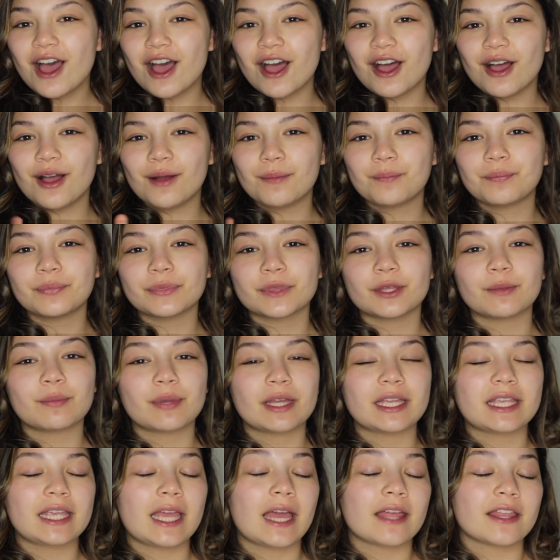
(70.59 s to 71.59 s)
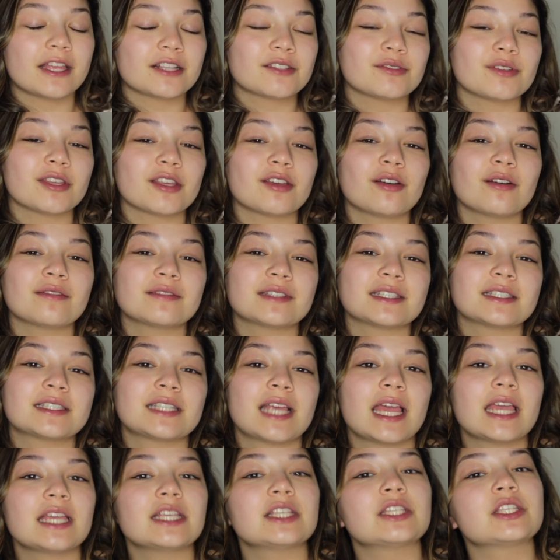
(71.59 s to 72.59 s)
But yeah, that's what I have to
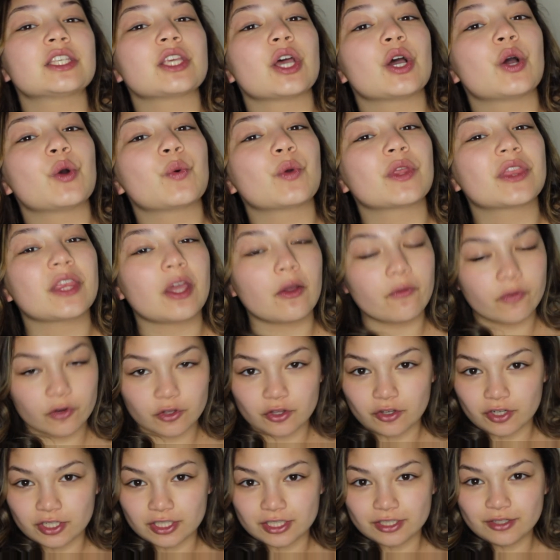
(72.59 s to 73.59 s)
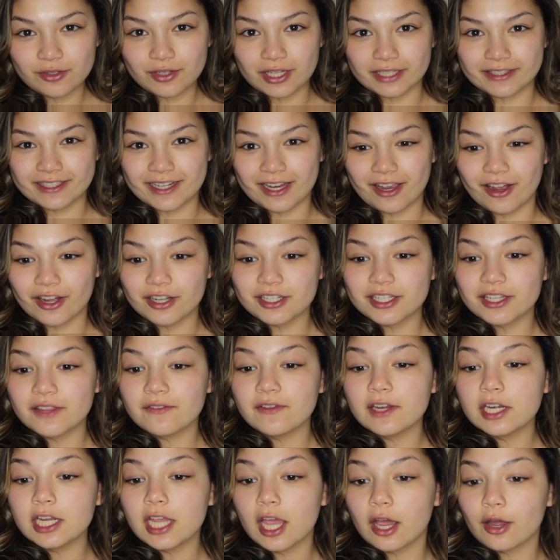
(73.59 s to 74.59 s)
say. So without further ado, let's get on to the
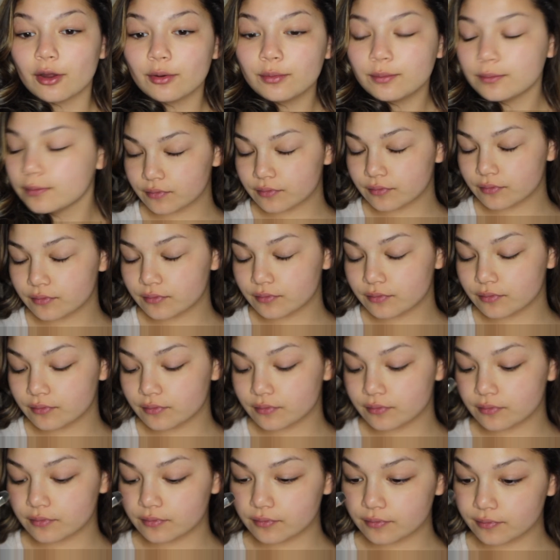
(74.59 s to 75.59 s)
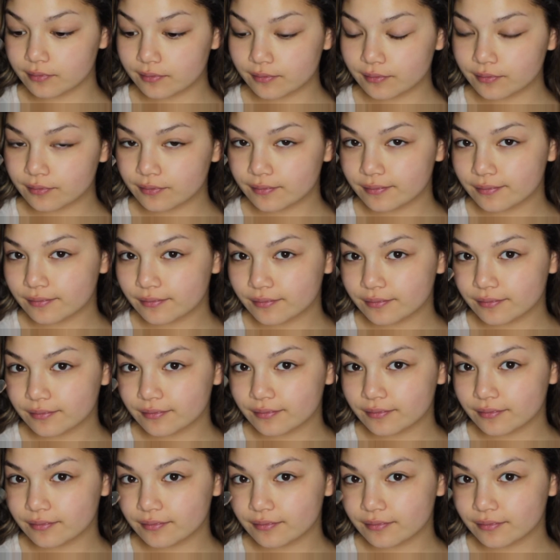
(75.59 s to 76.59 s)
video. Okay, so I'm going to start